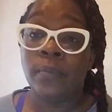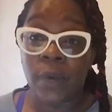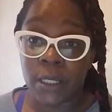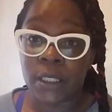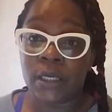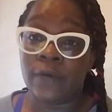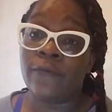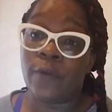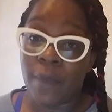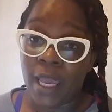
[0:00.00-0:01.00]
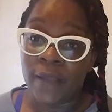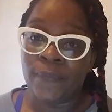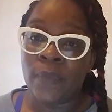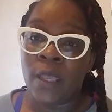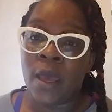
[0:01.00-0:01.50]
budget for May.
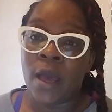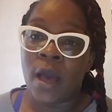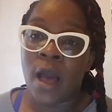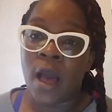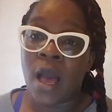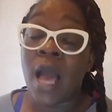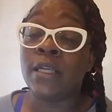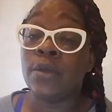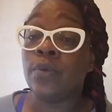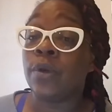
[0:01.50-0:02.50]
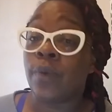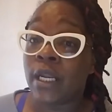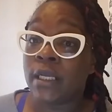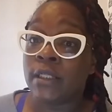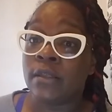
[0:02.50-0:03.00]
I do
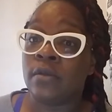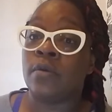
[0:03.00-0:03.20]
regret it.